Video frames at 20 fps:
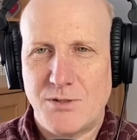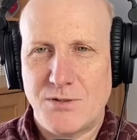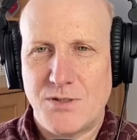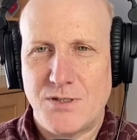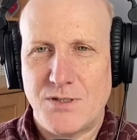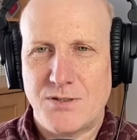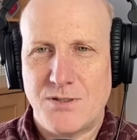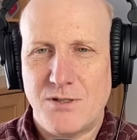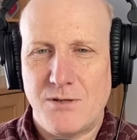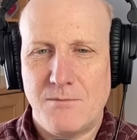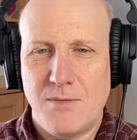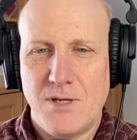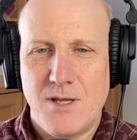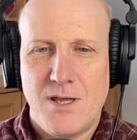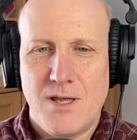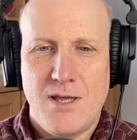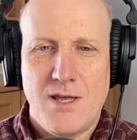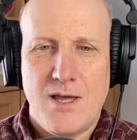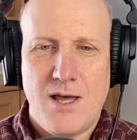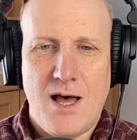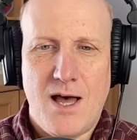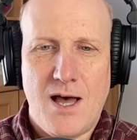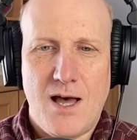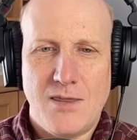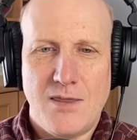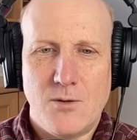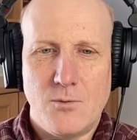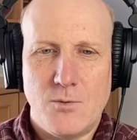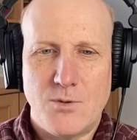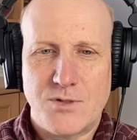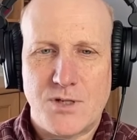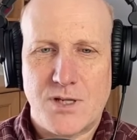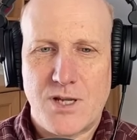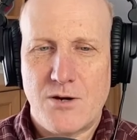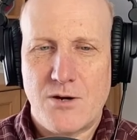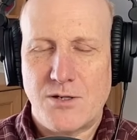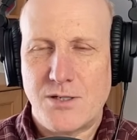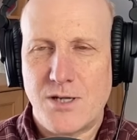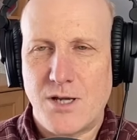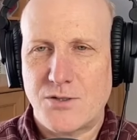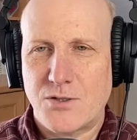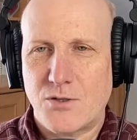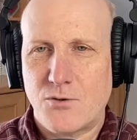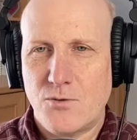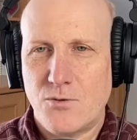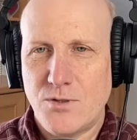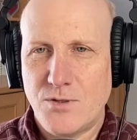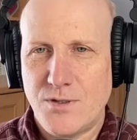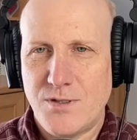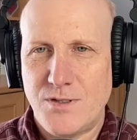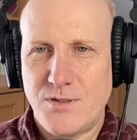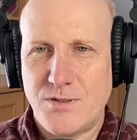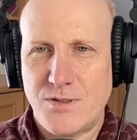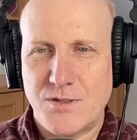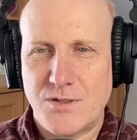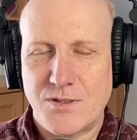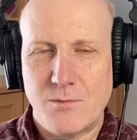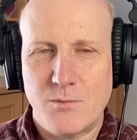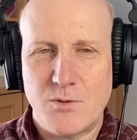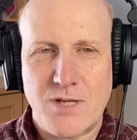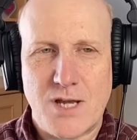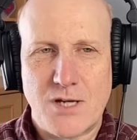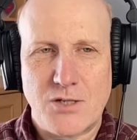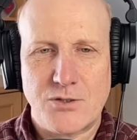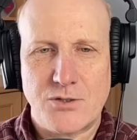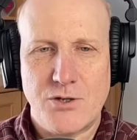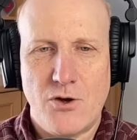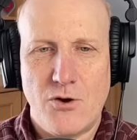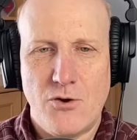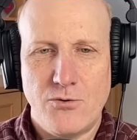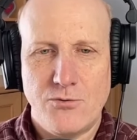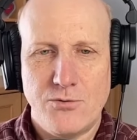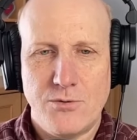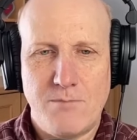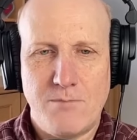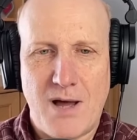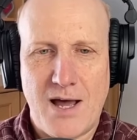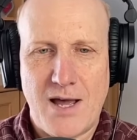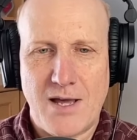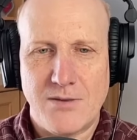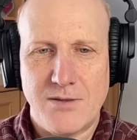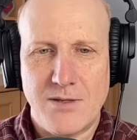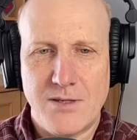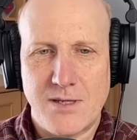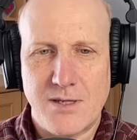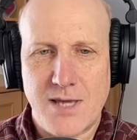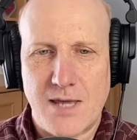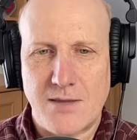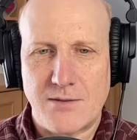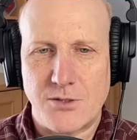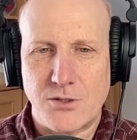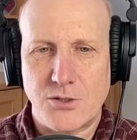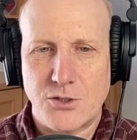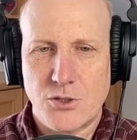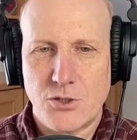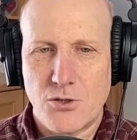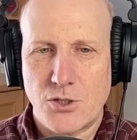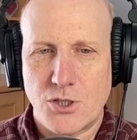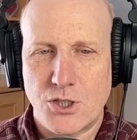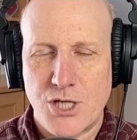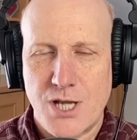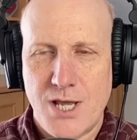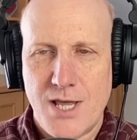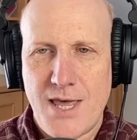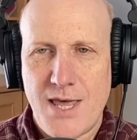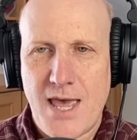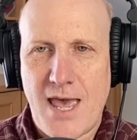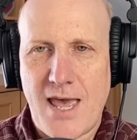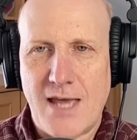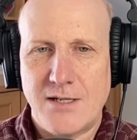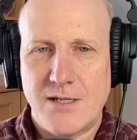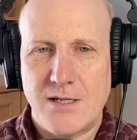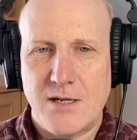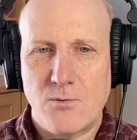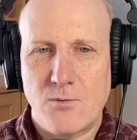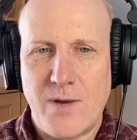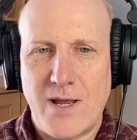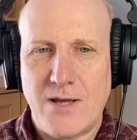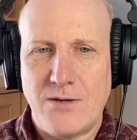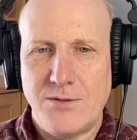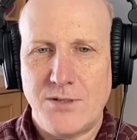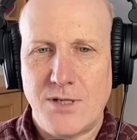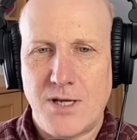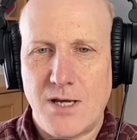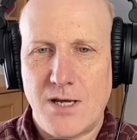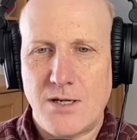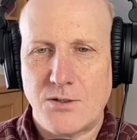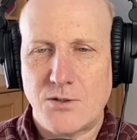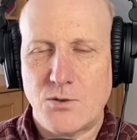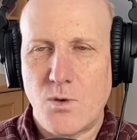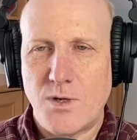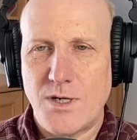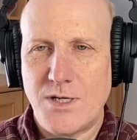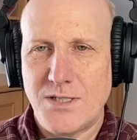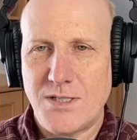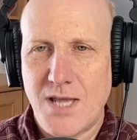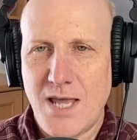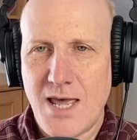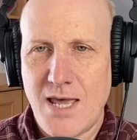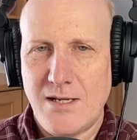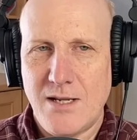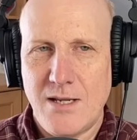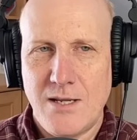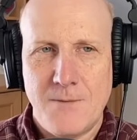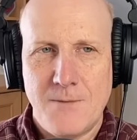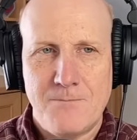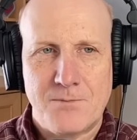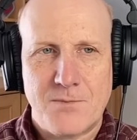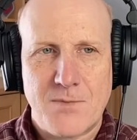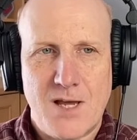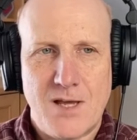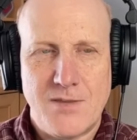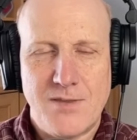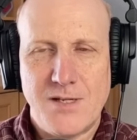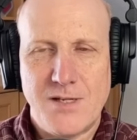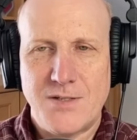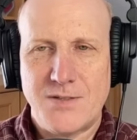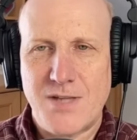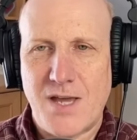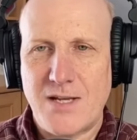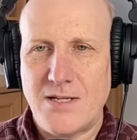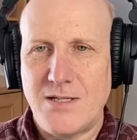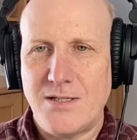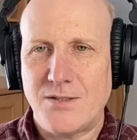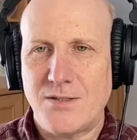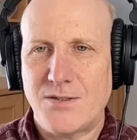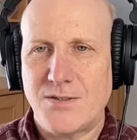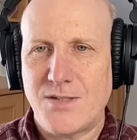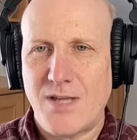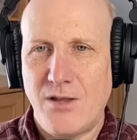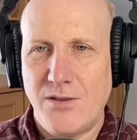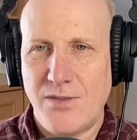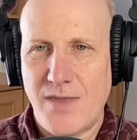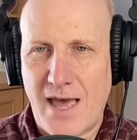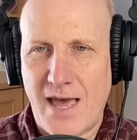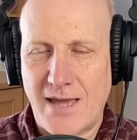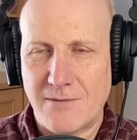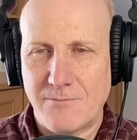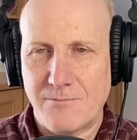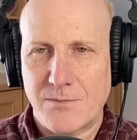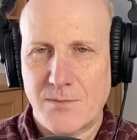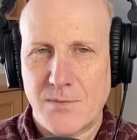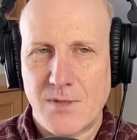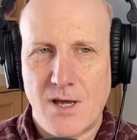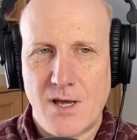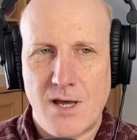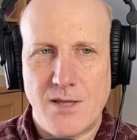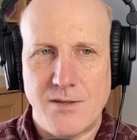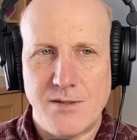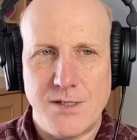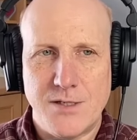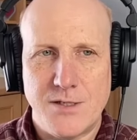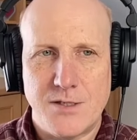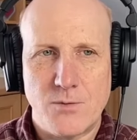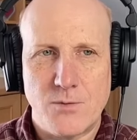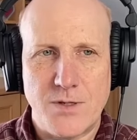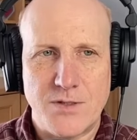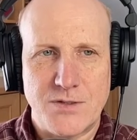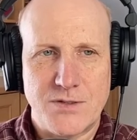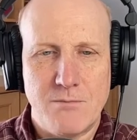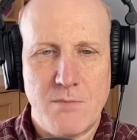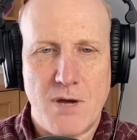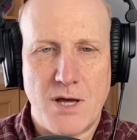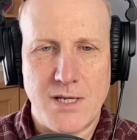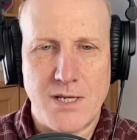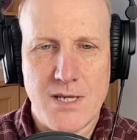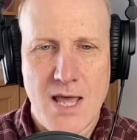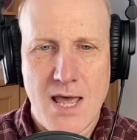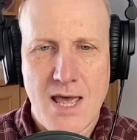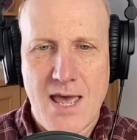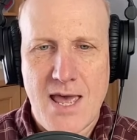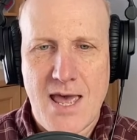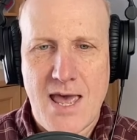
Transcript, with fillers: system uh, that was a Caritas Christi system, was actually owned by the Catholic Church. And in around uh, 2010, uh, they decided to sell that. Uh, they needed to raise some money.